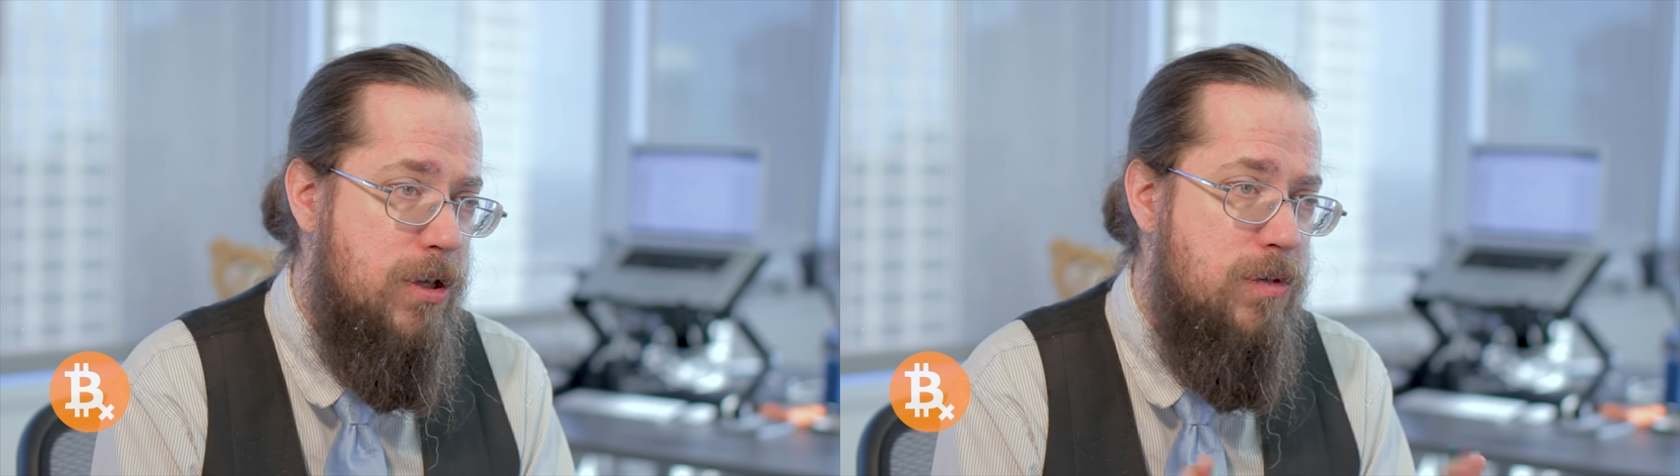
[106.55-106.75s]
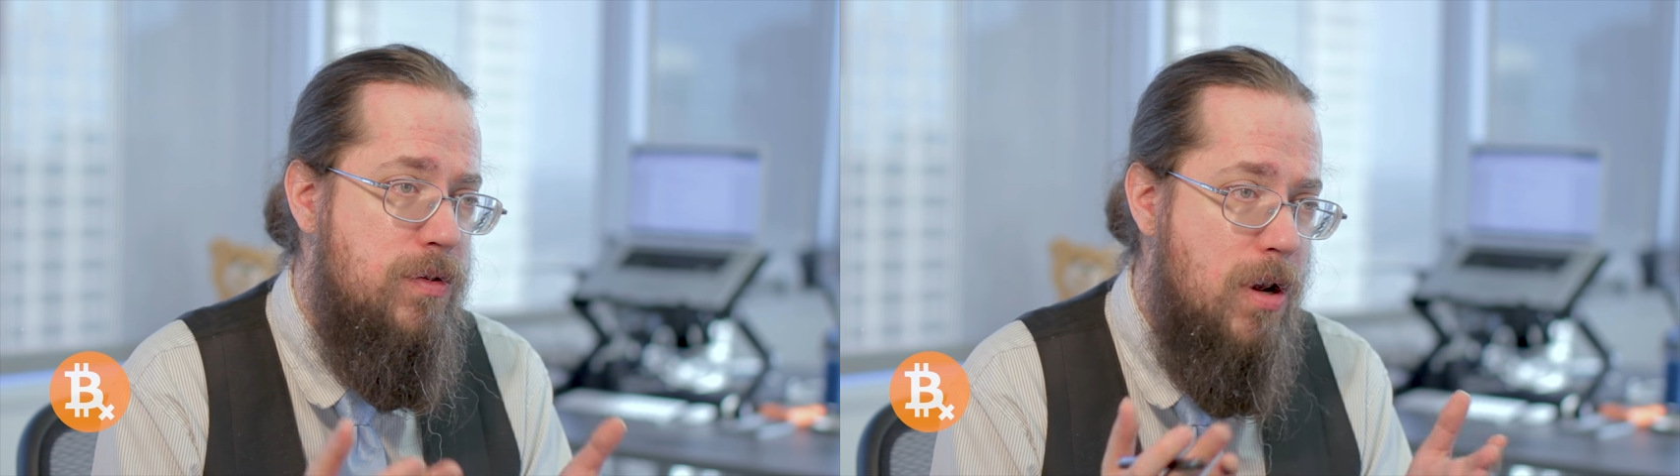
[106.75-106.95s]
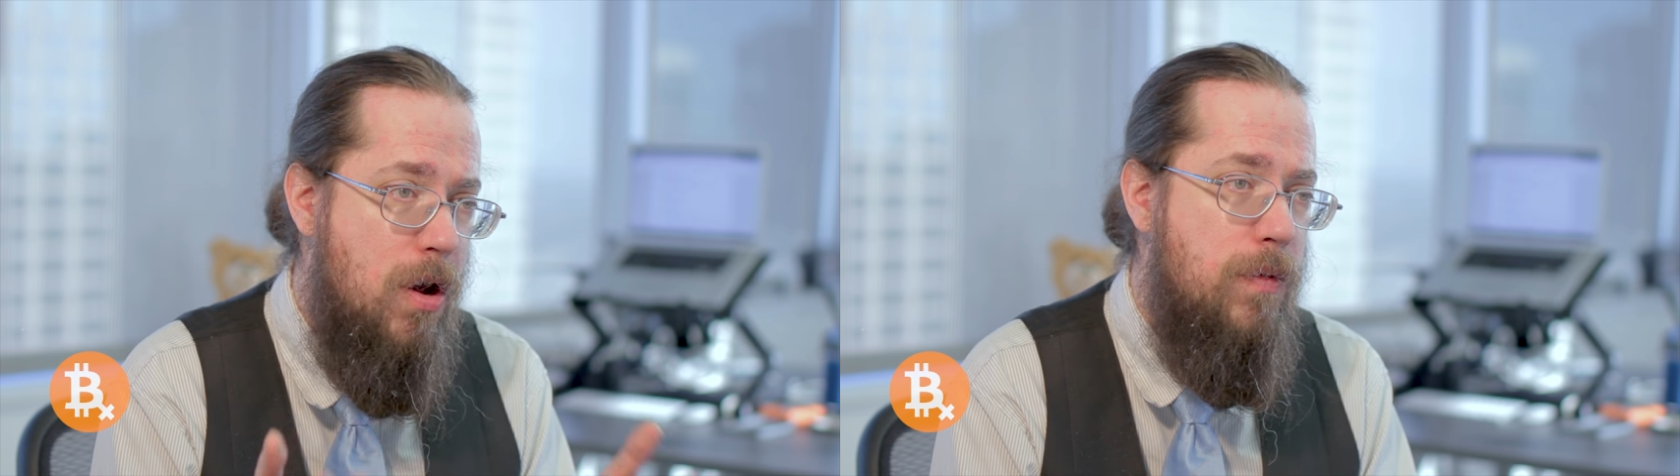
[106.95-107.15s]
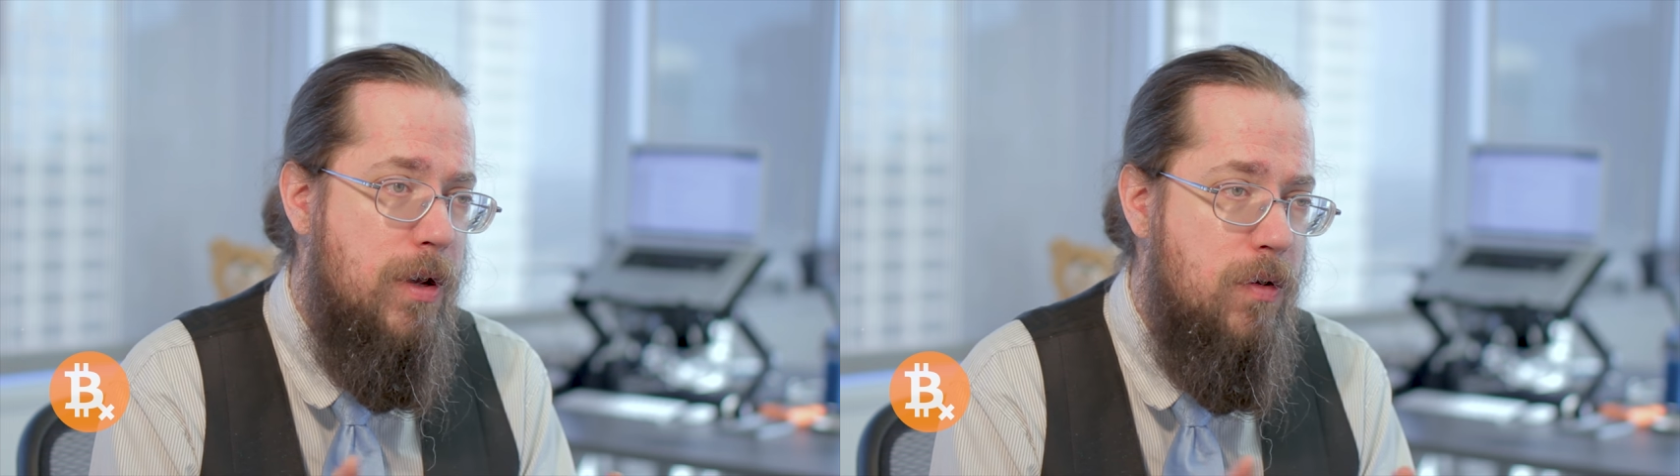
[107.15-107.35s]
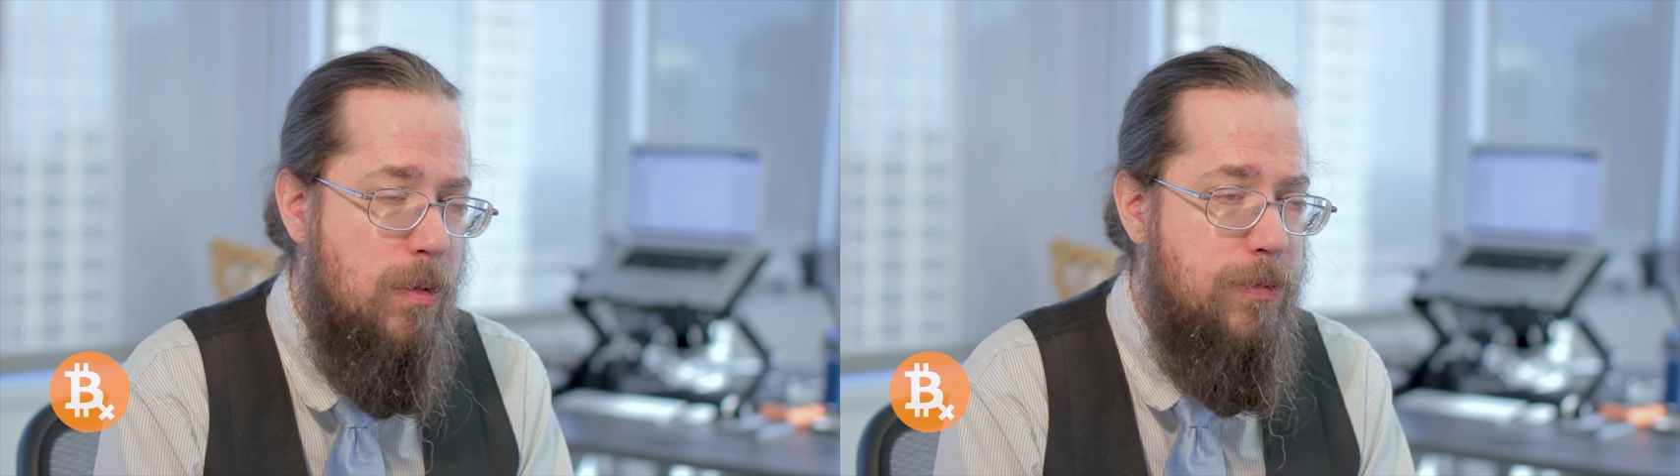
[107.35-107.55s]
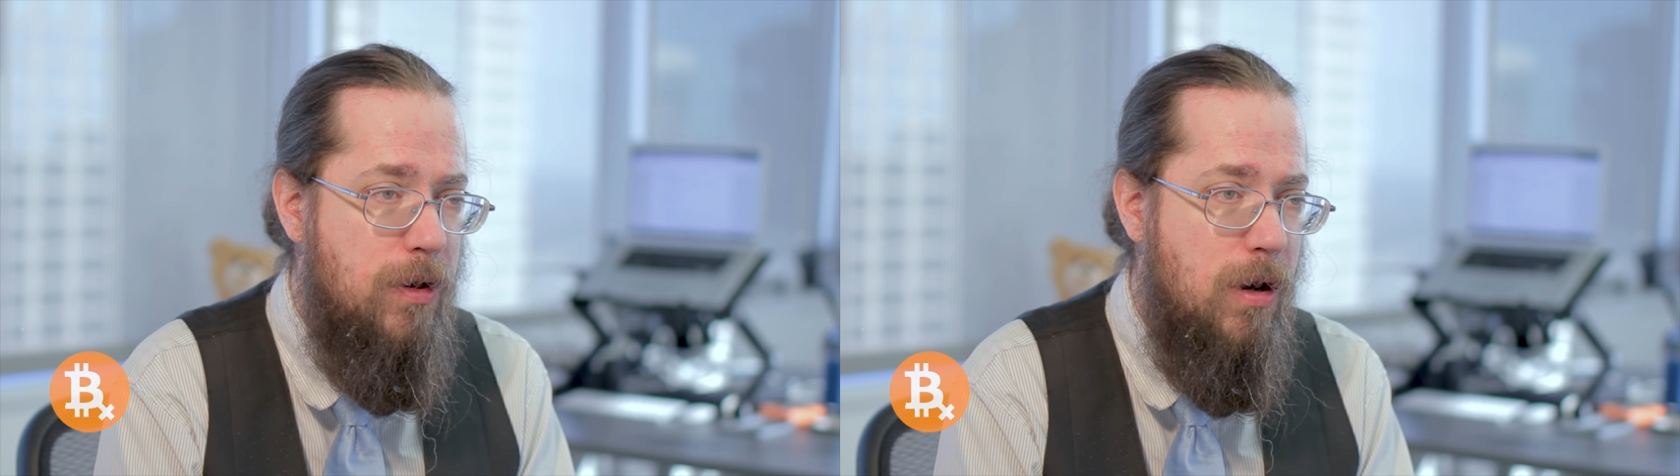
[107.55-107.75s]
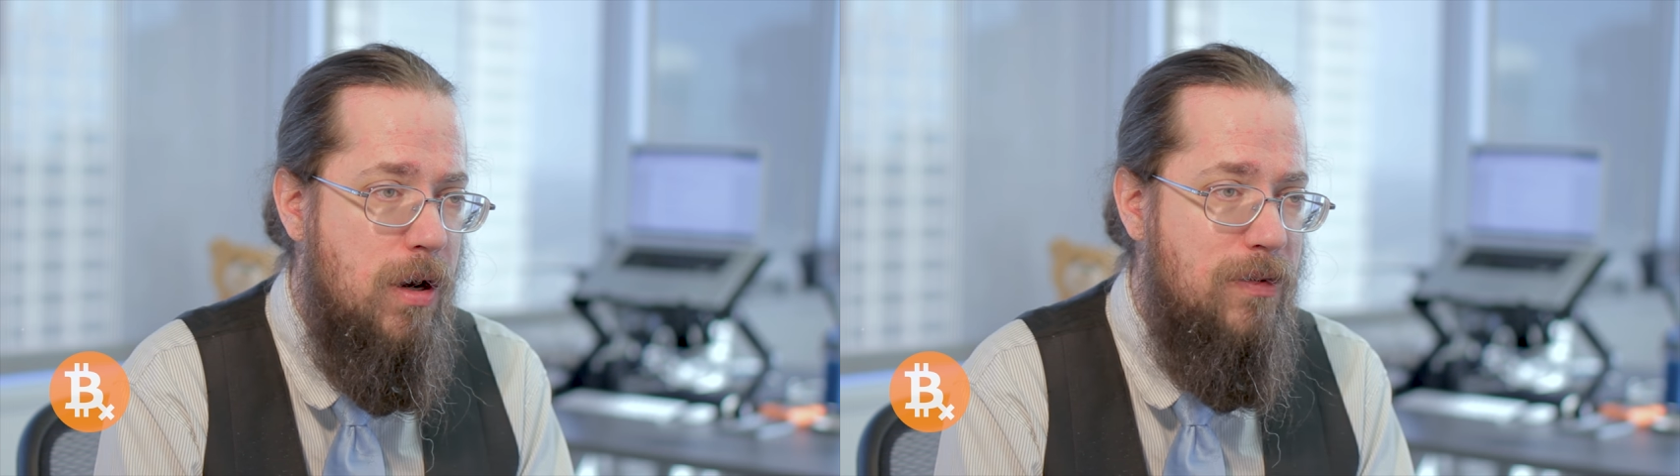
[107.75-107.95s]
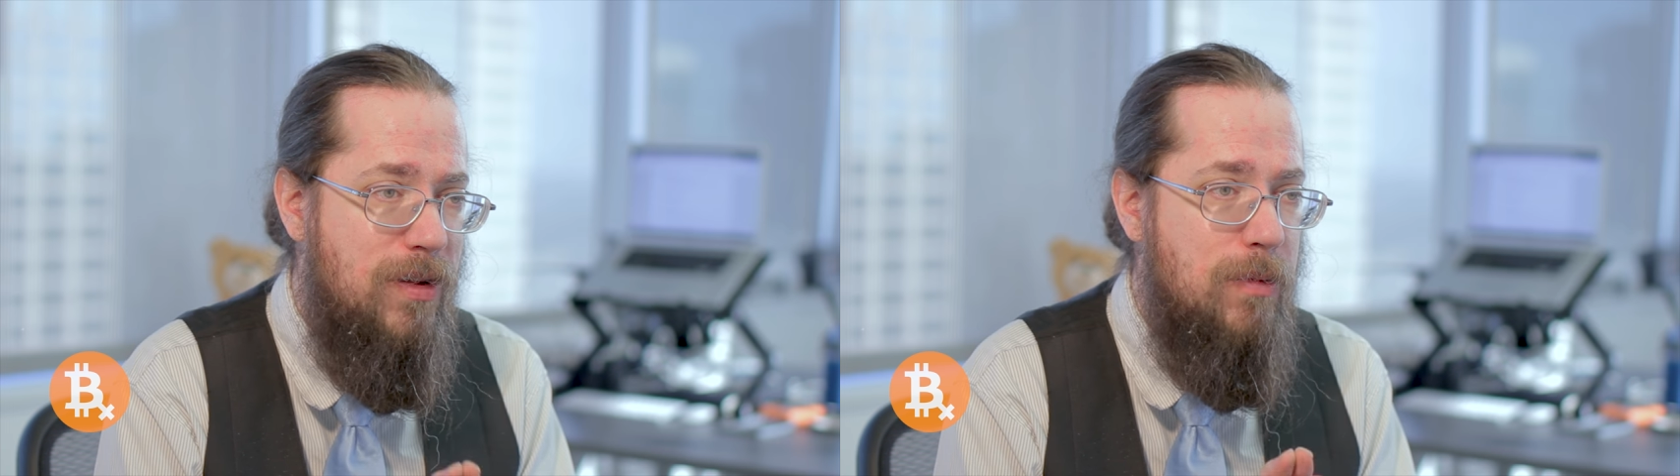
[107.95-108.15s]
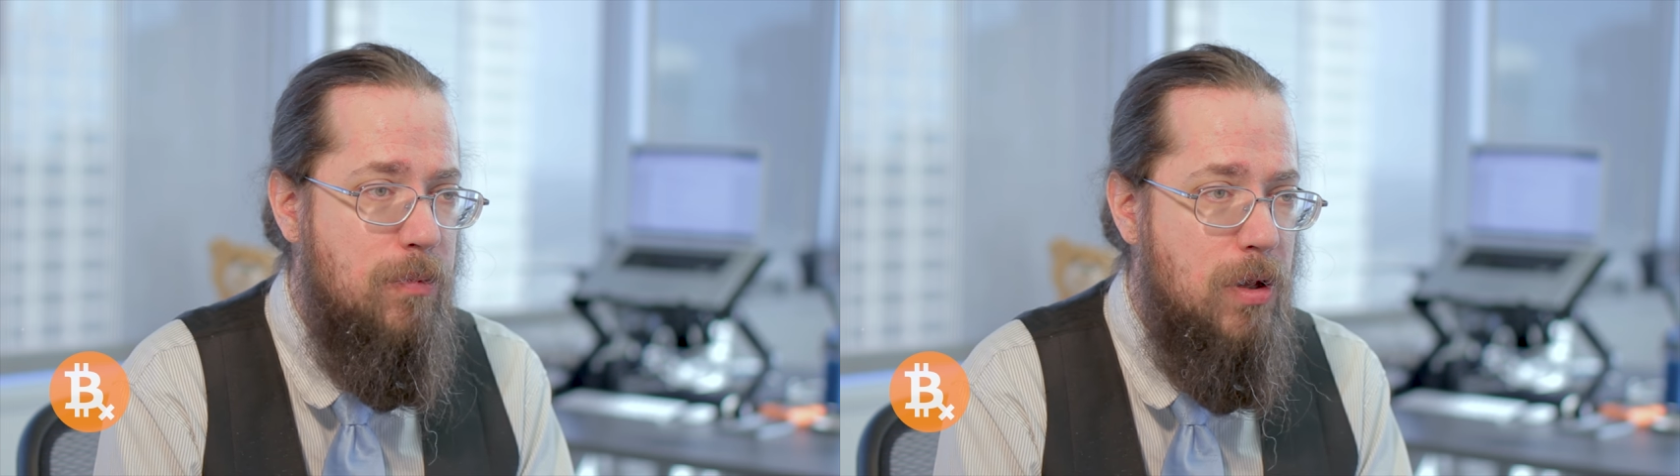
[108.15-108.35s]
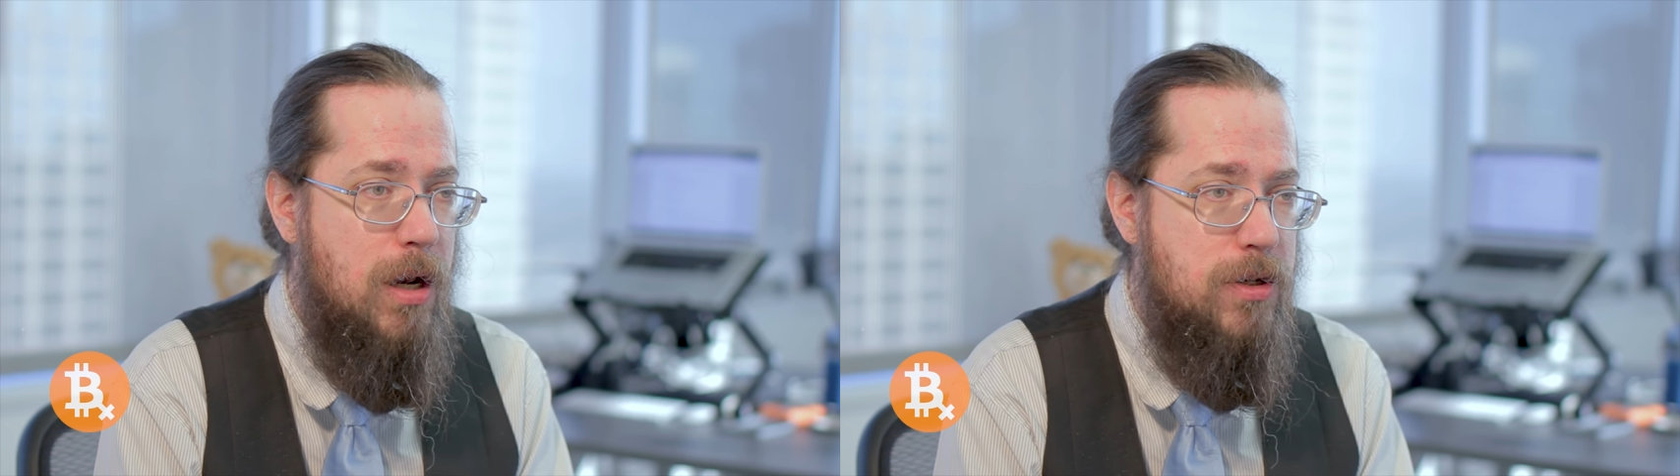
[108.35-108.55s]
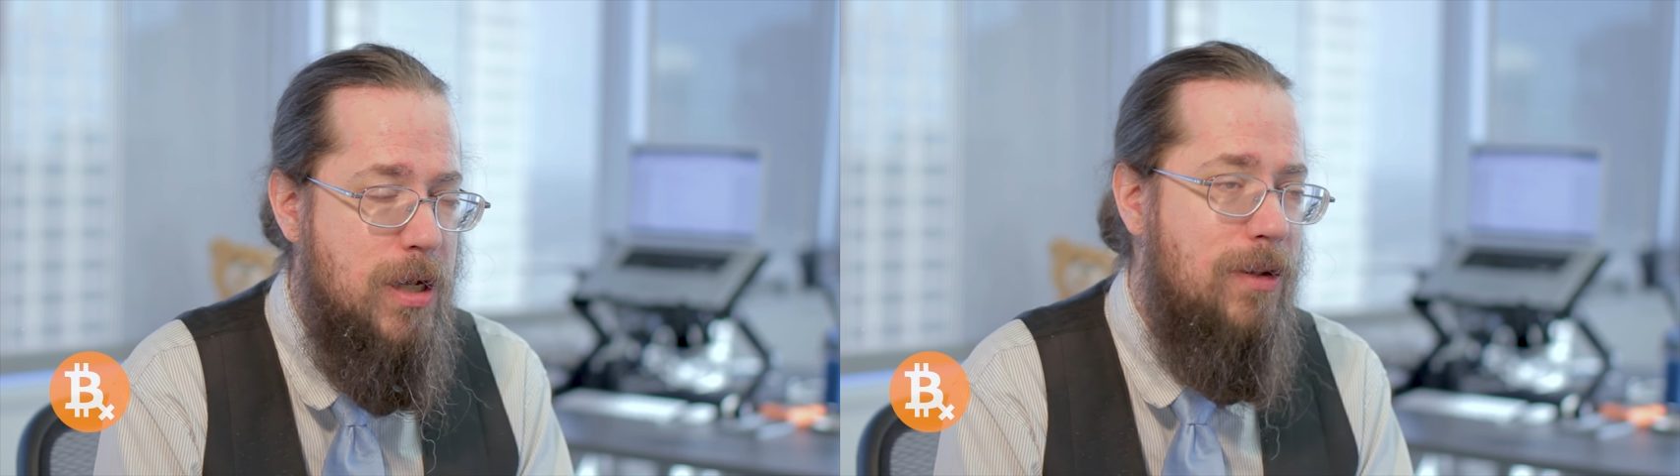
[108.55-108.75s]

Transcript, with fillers: you know that cryptocurrency and blockchain